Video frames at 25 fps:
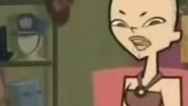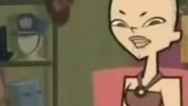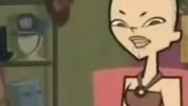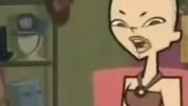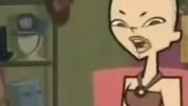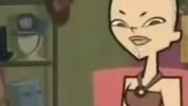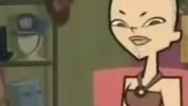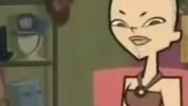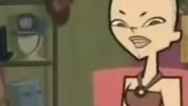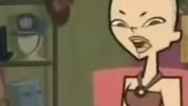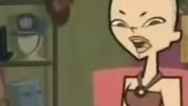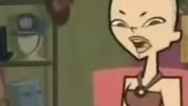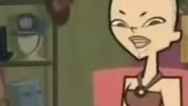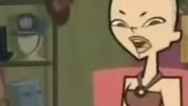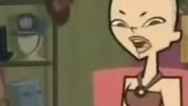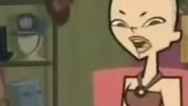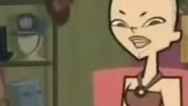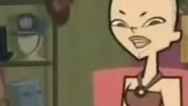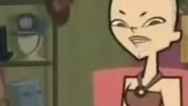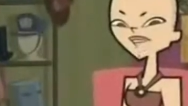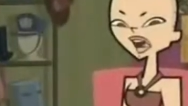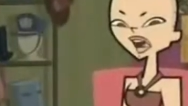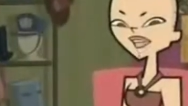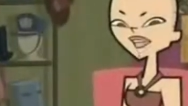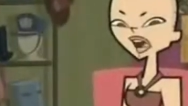only come in
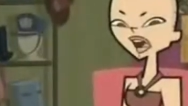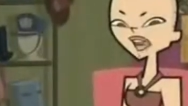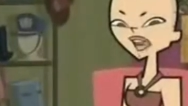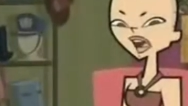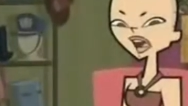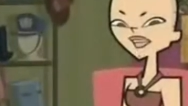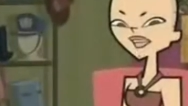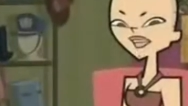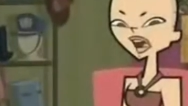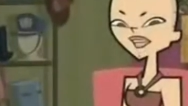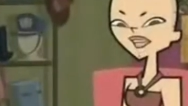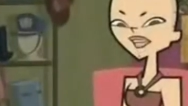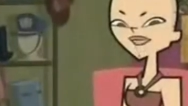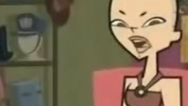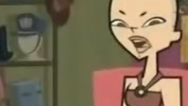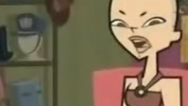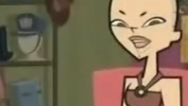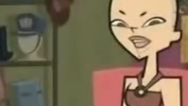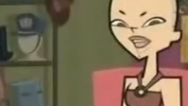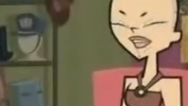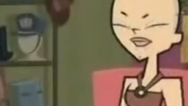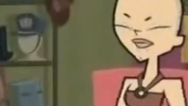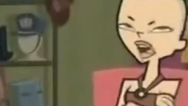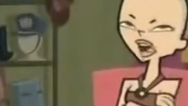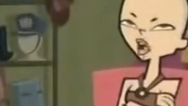handy if the challenge is
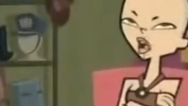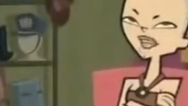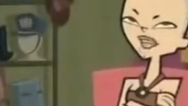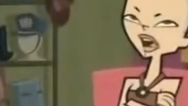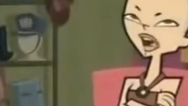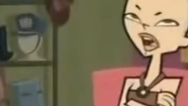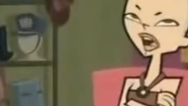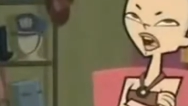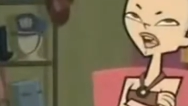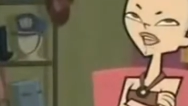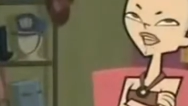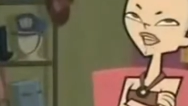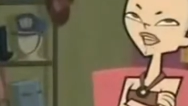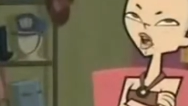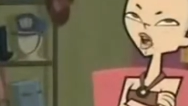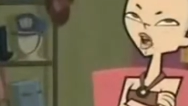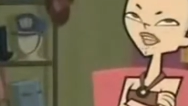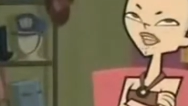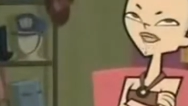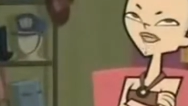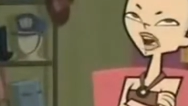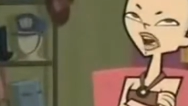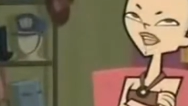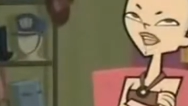about piercings or